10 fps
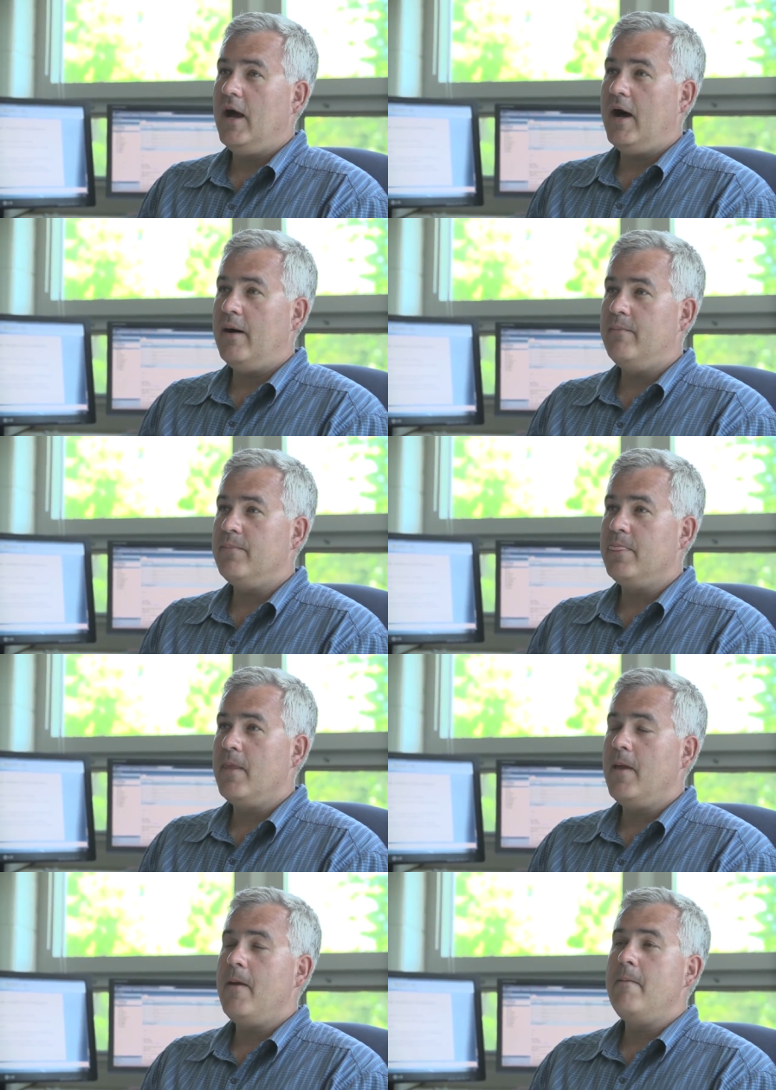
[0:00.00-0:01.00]
Um,
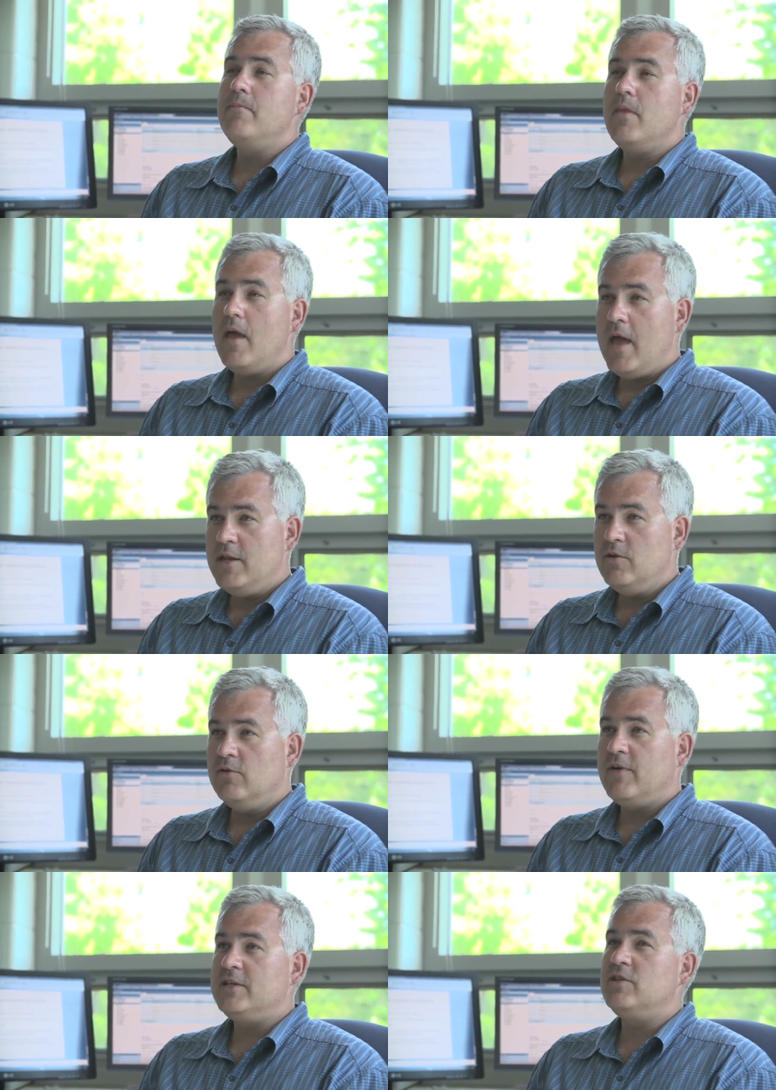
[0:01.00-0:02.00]
and you
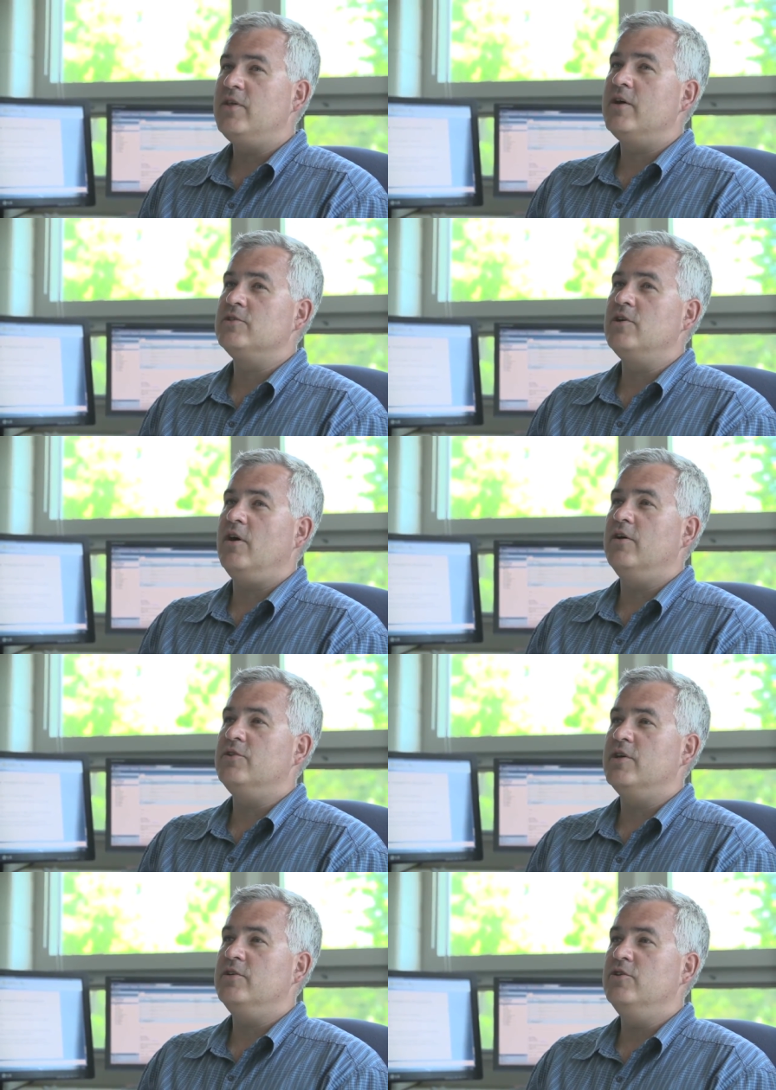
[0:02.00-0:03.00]
invest
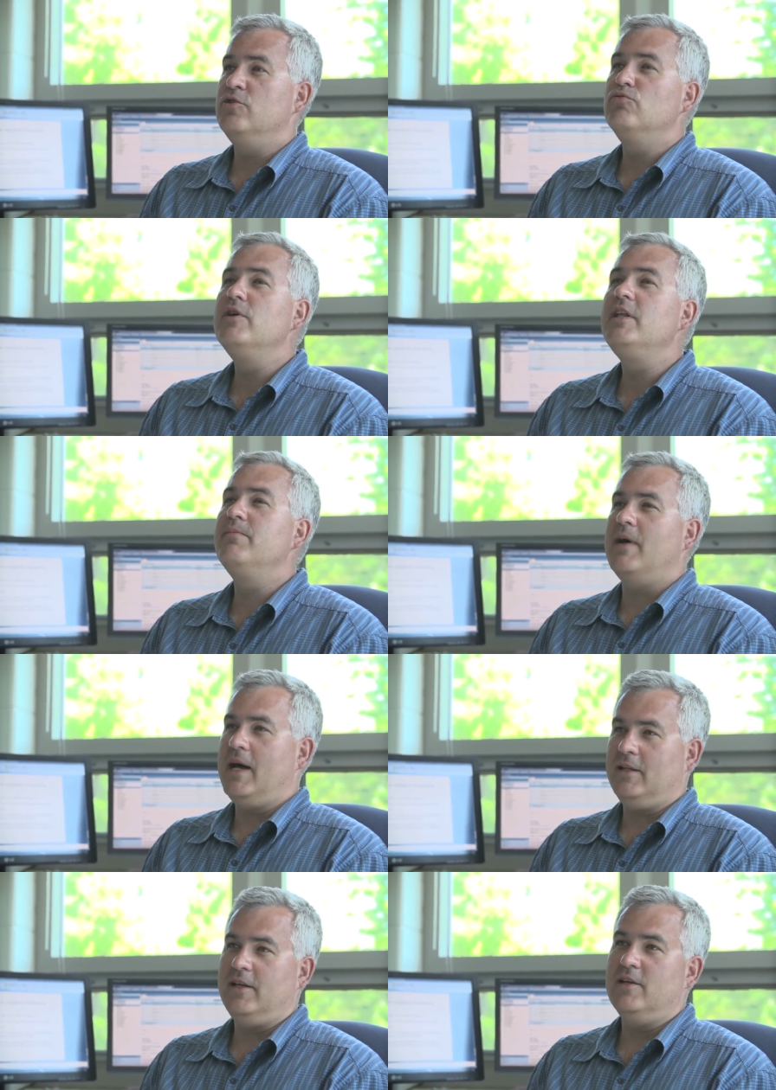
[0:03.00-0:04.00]
$1,000 and you do really
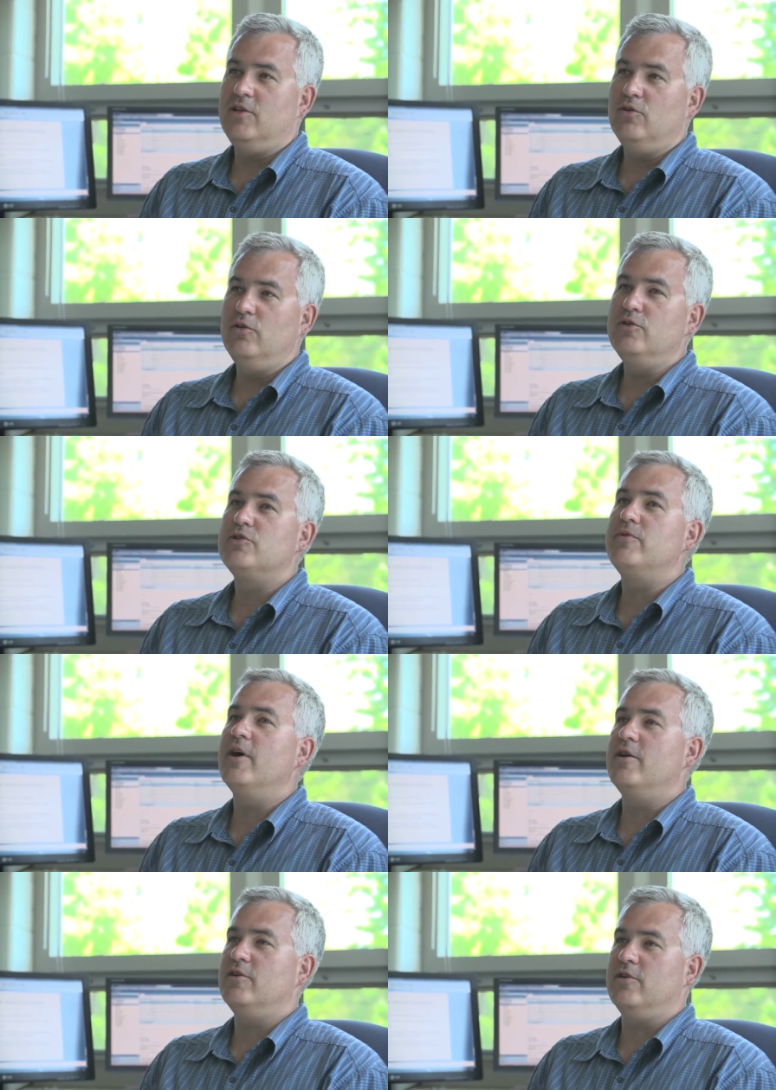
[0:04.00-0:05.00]
badly and you lose
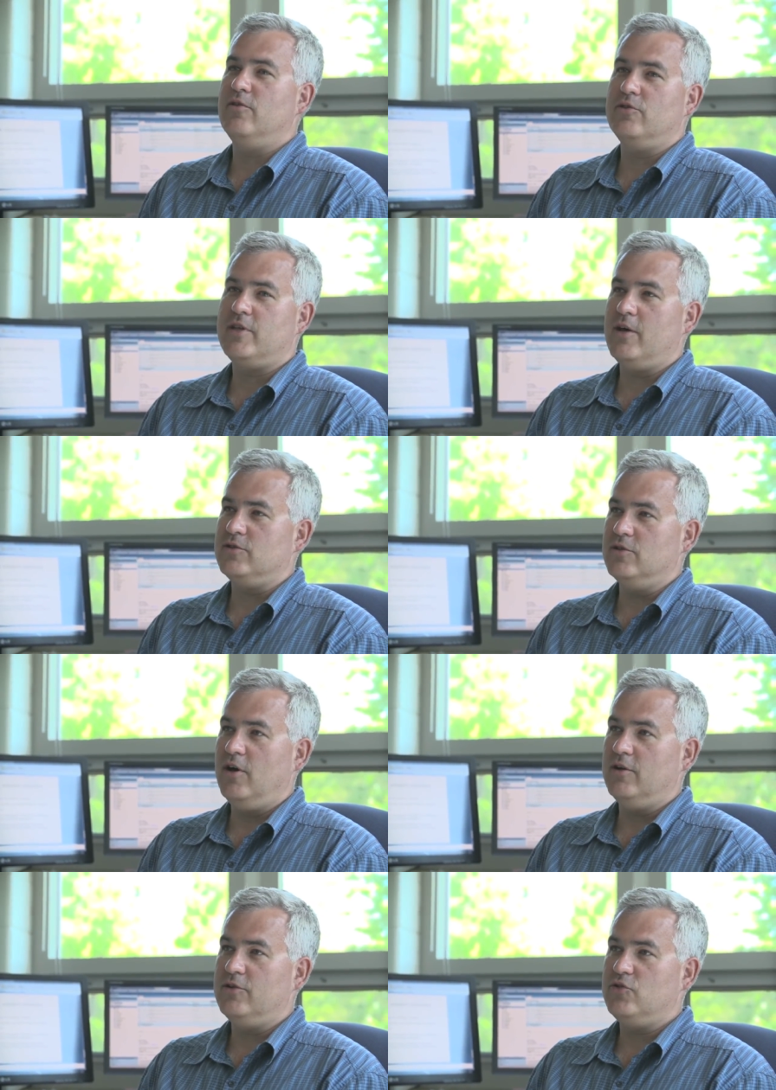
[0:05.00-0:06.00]
300 of those
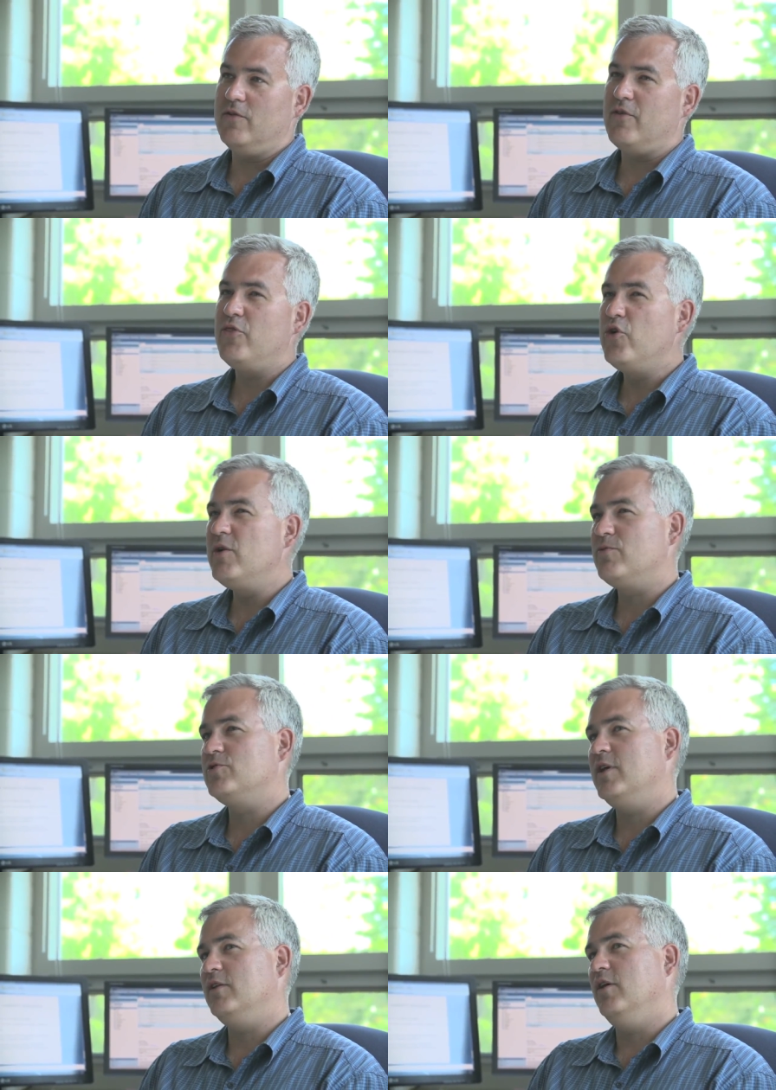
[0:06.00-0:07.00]
$1,000. So you have a
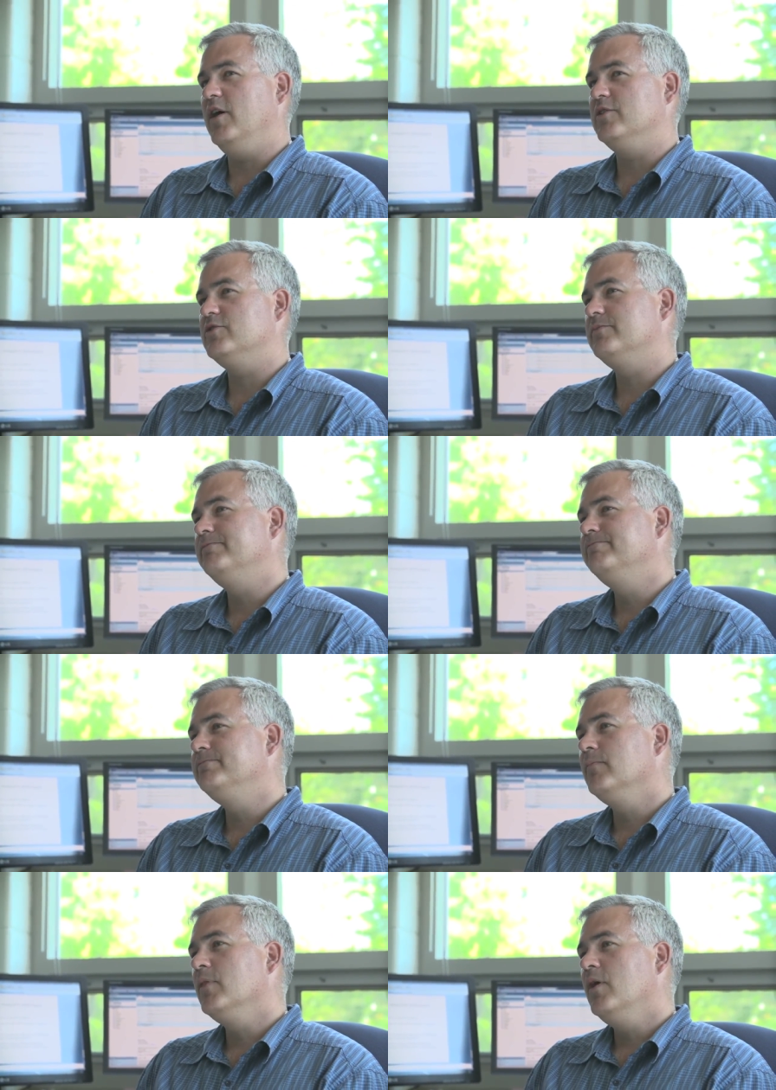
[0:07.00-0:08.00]
30% loss.
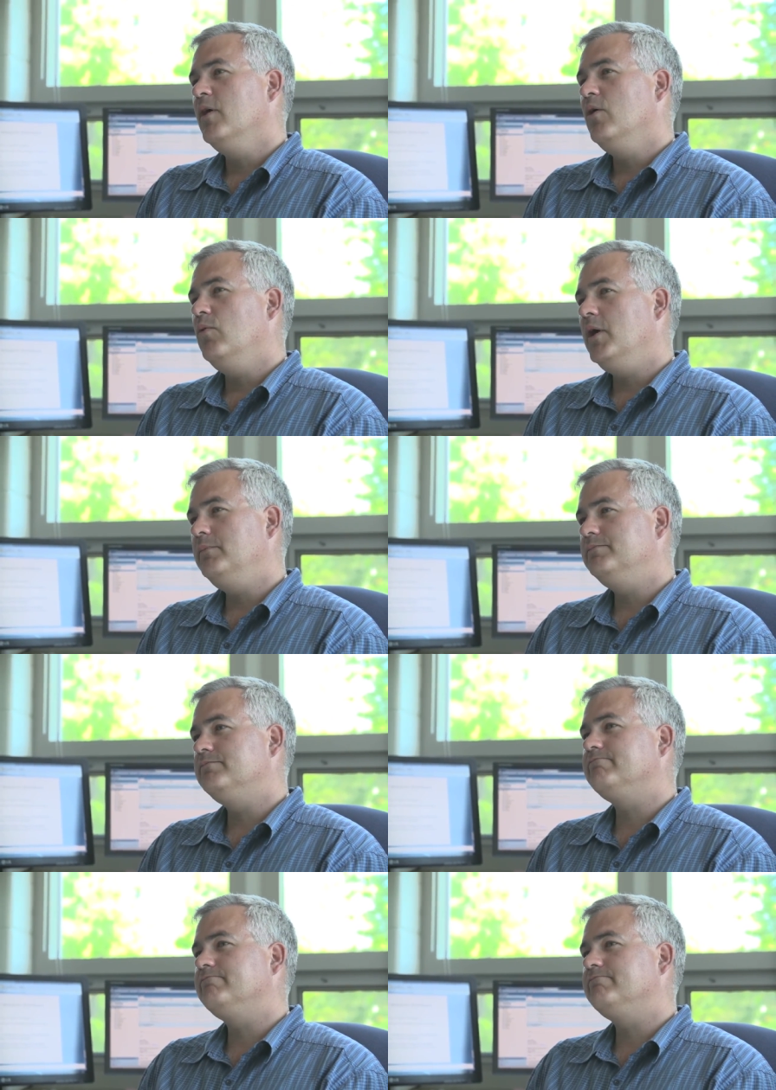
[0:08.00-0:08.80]
Well,